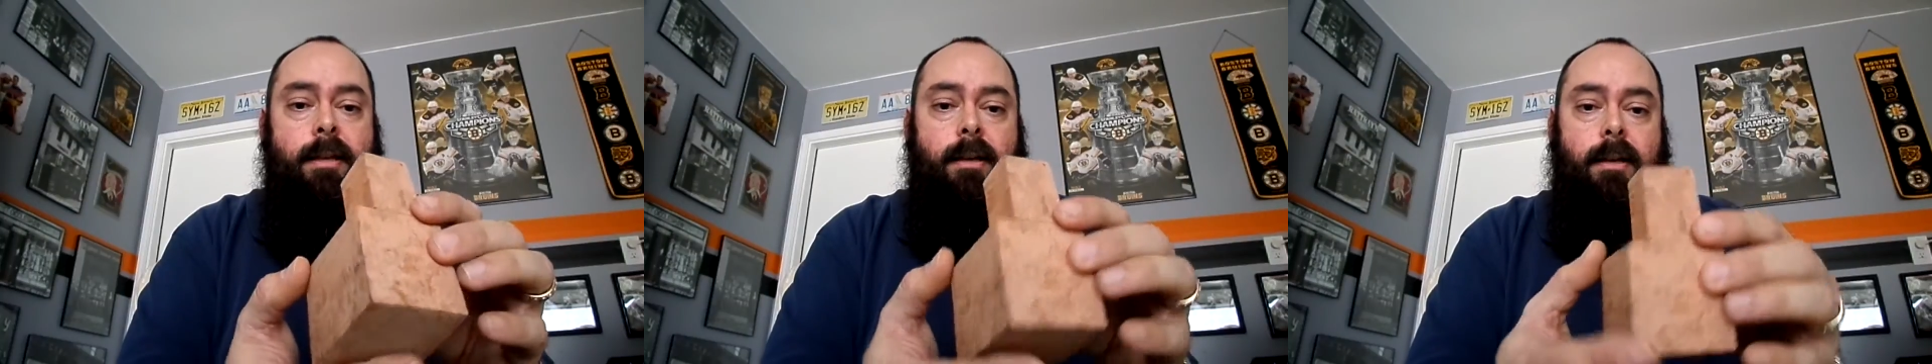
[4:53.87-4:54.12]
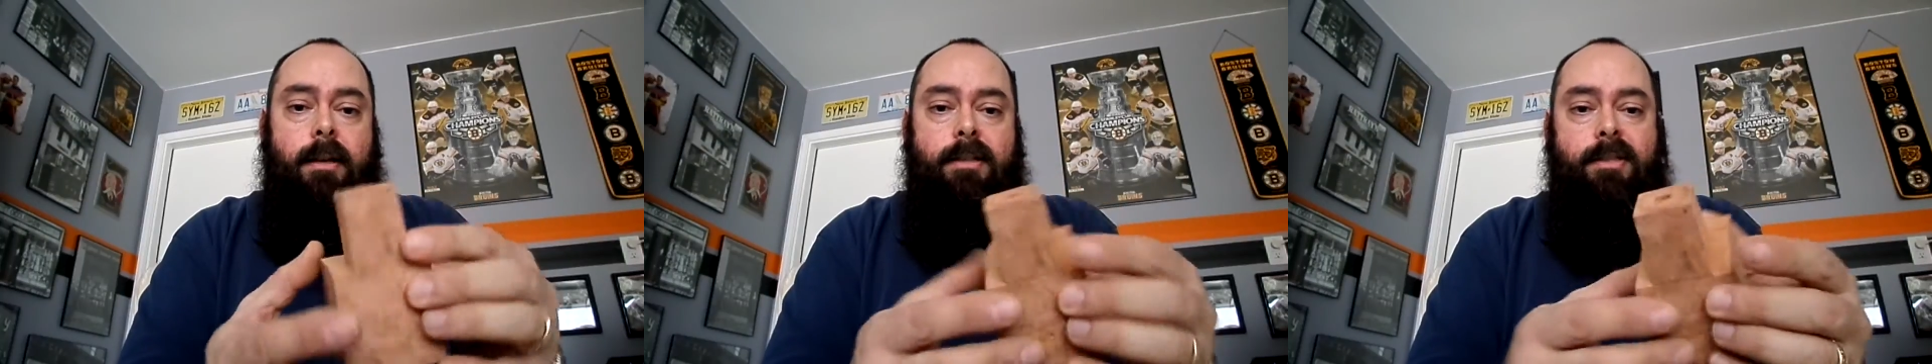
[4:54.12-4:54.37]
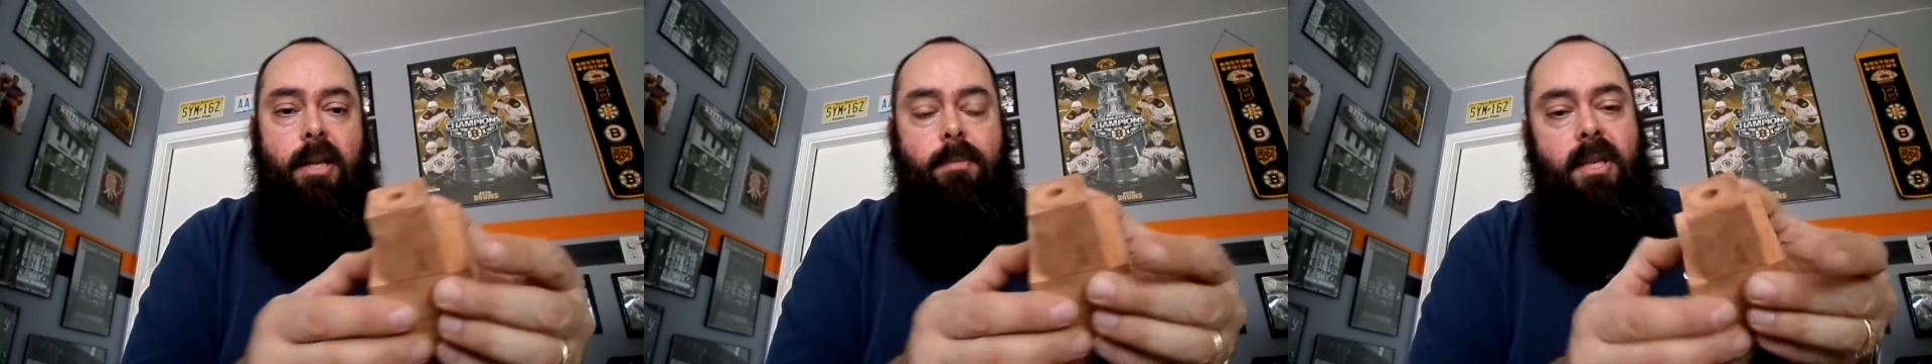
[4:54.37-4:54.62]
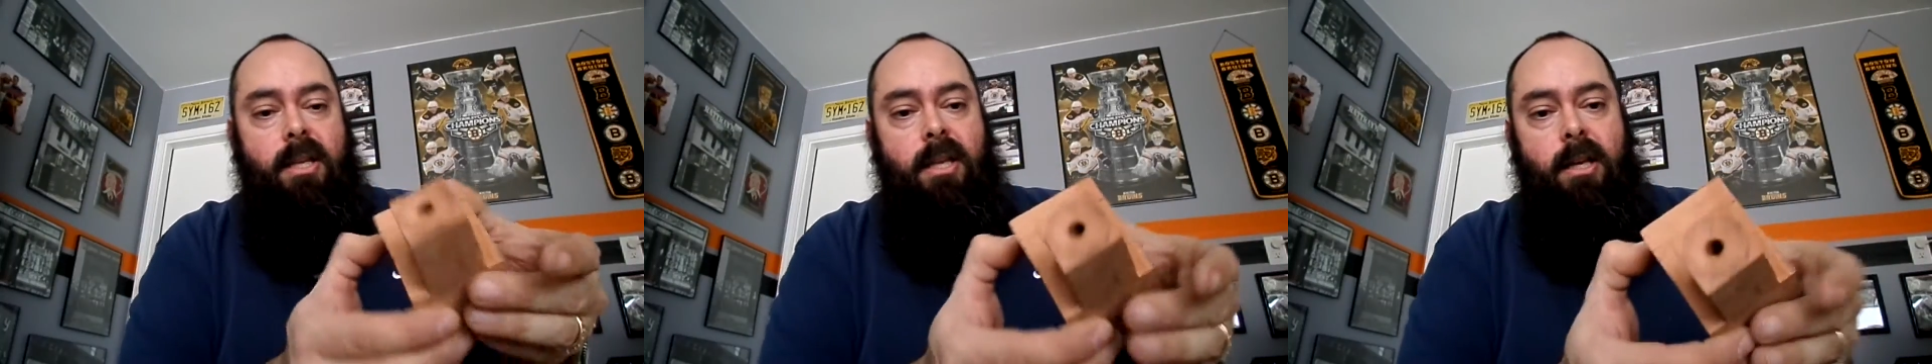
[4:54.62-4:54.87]
Uh, same
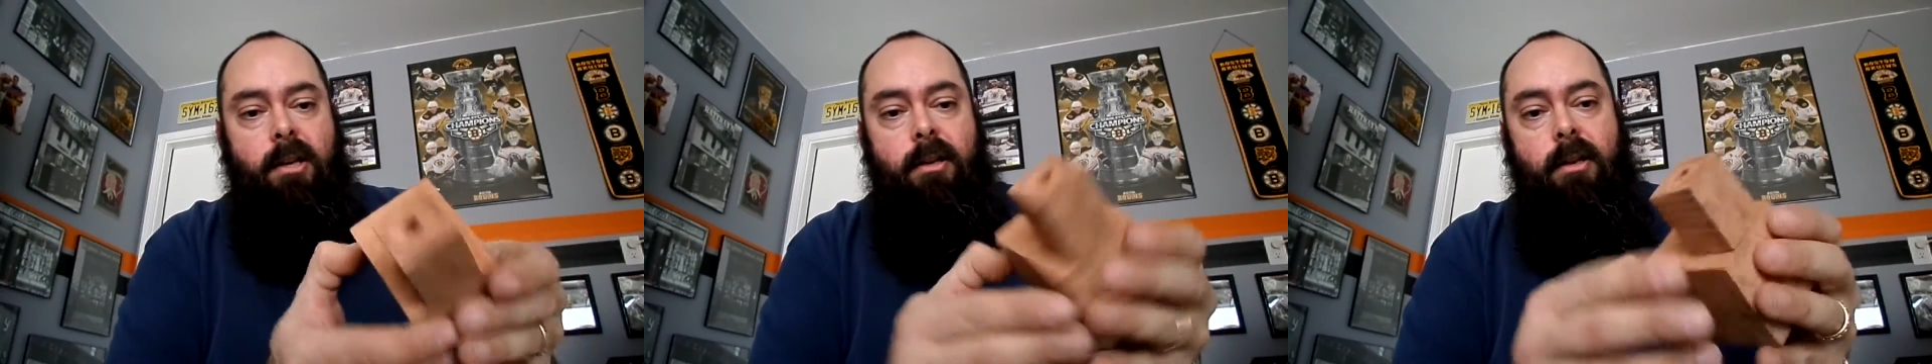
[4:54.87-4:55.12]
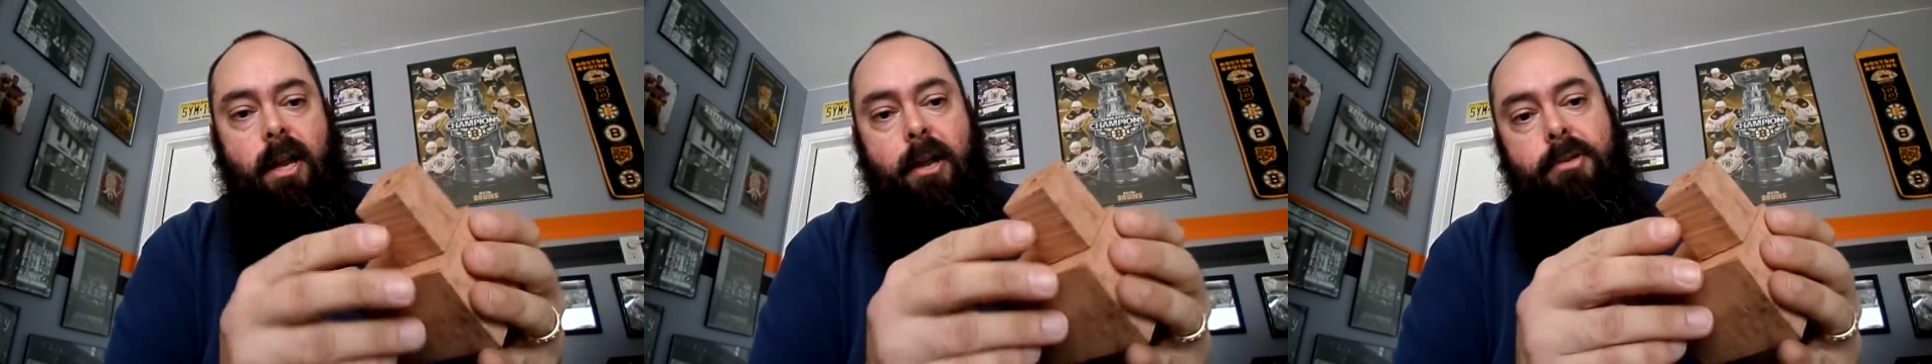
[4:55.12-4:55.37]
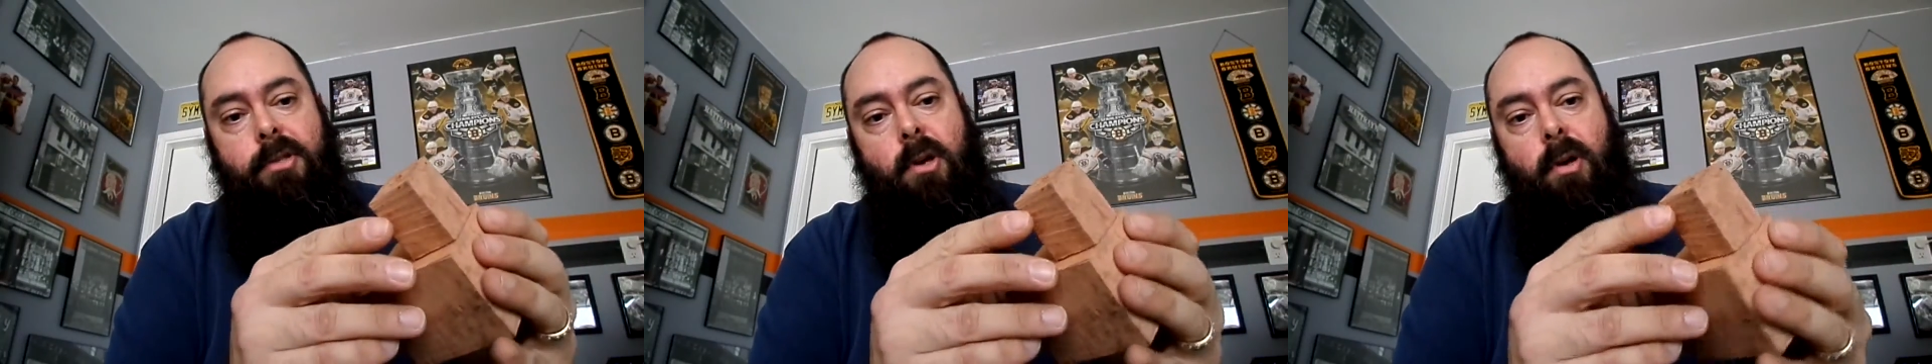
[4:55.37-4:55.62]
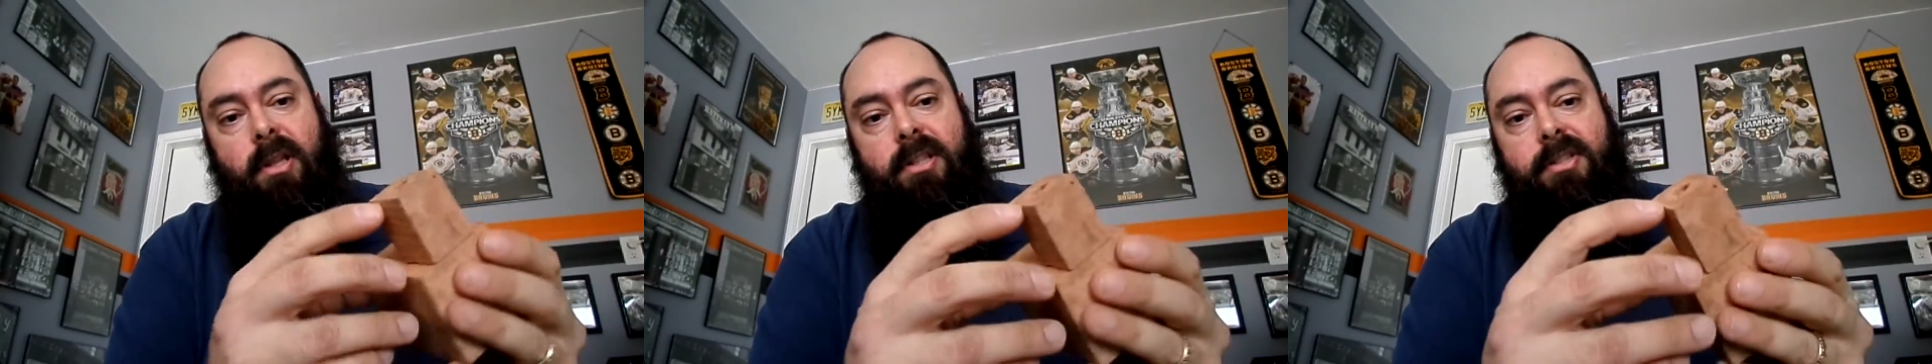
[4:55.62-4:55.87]
thing here. I also
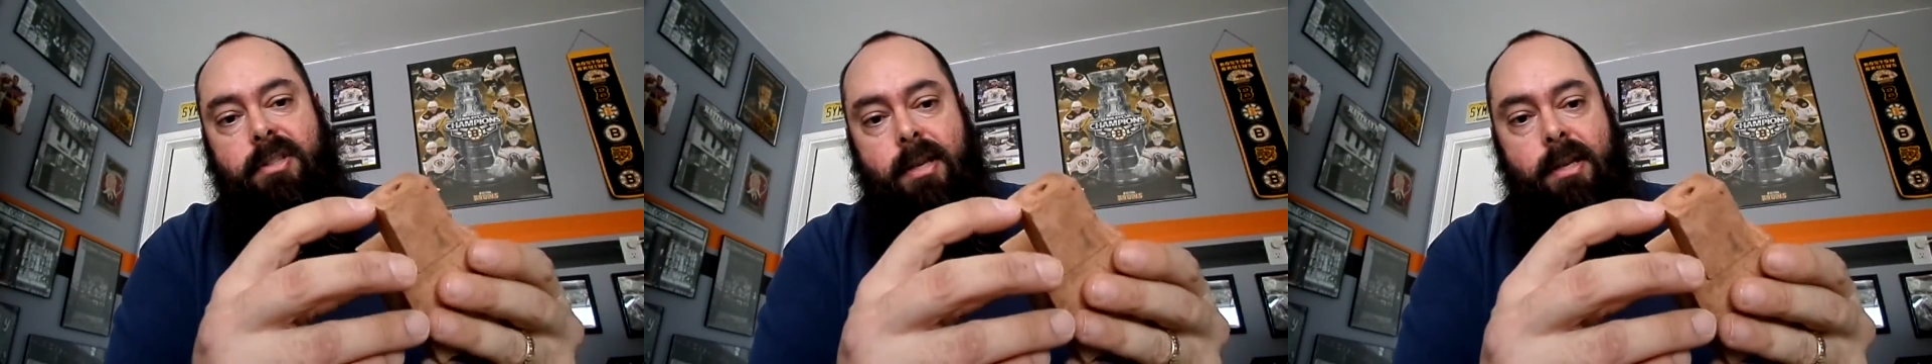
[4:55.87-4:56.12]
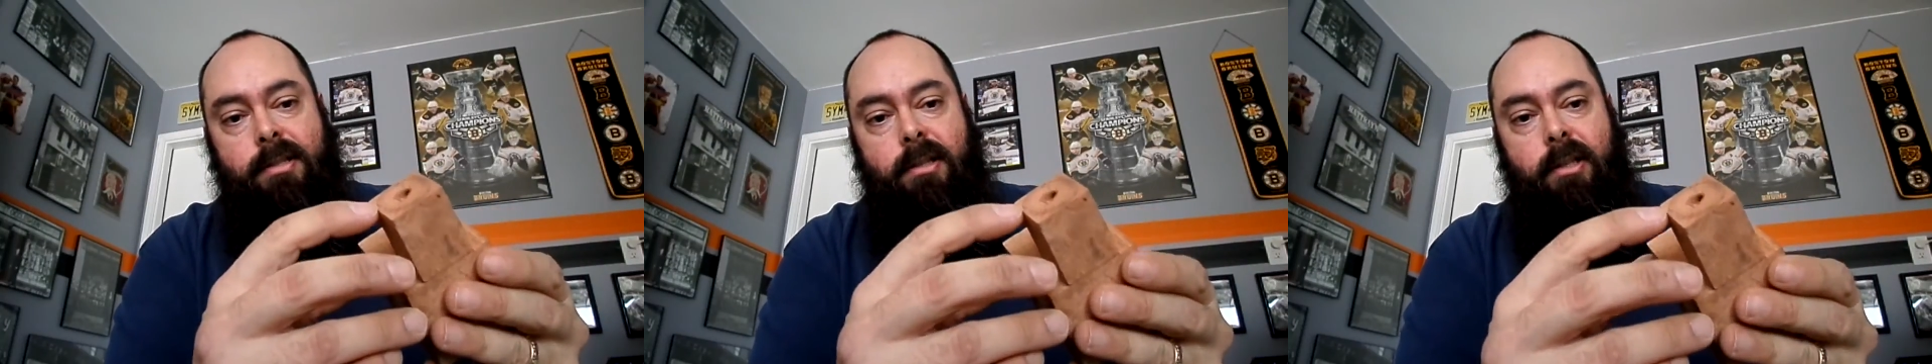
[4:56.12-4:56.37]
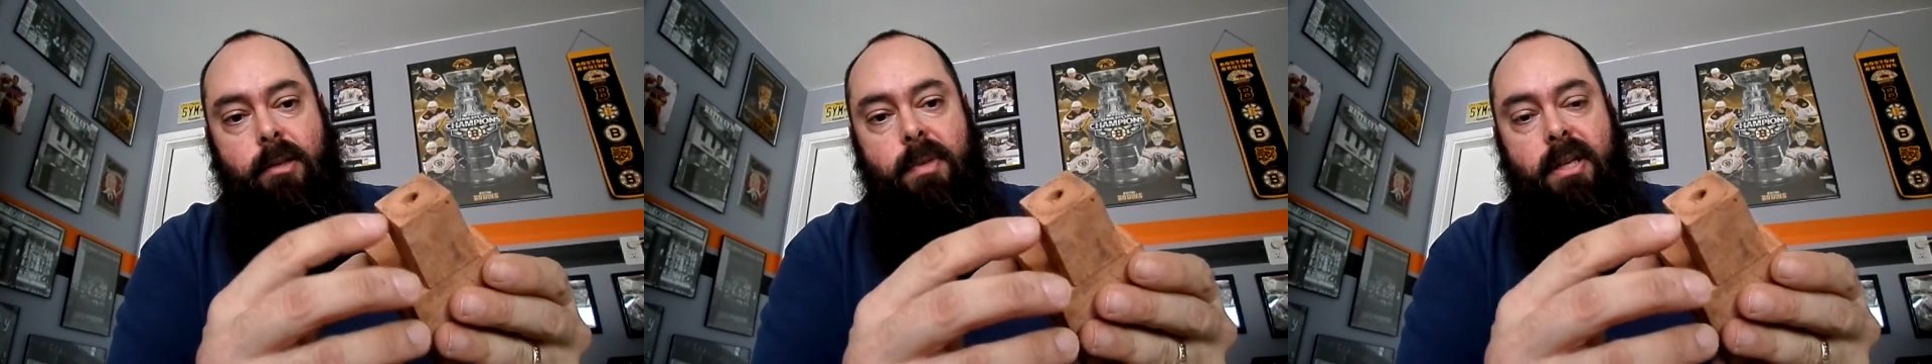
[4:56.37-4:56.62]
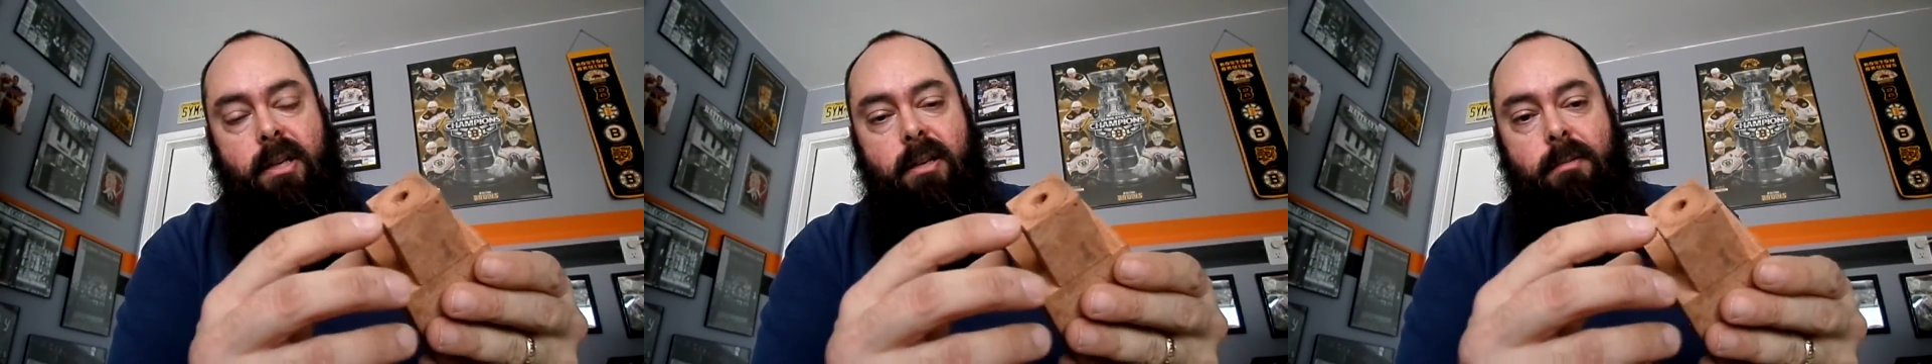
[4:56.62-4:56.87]
go just a little
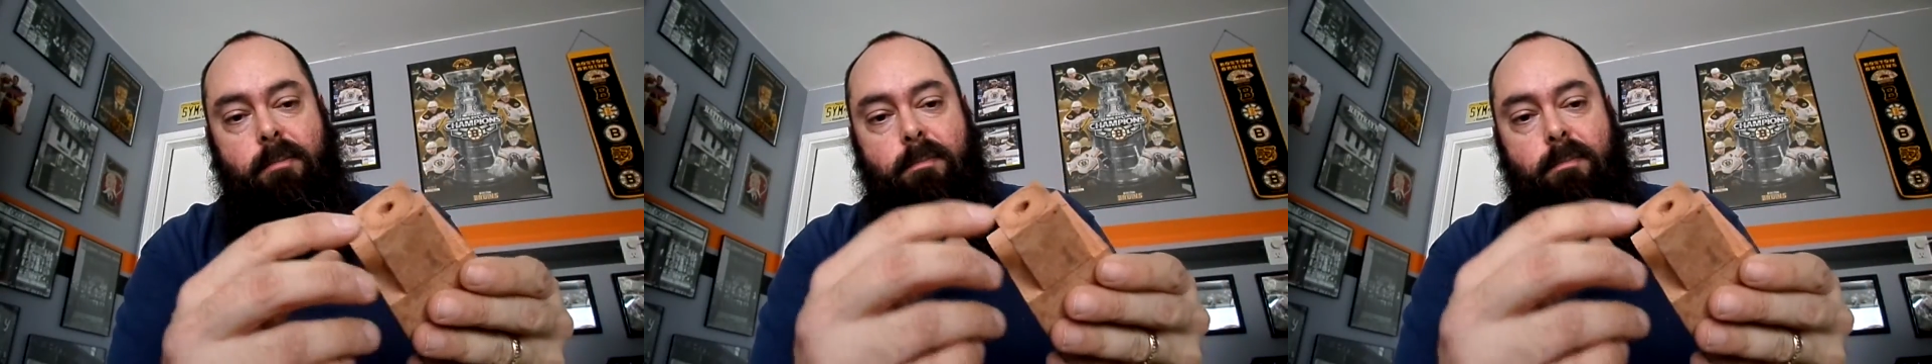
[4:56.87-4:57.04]
bit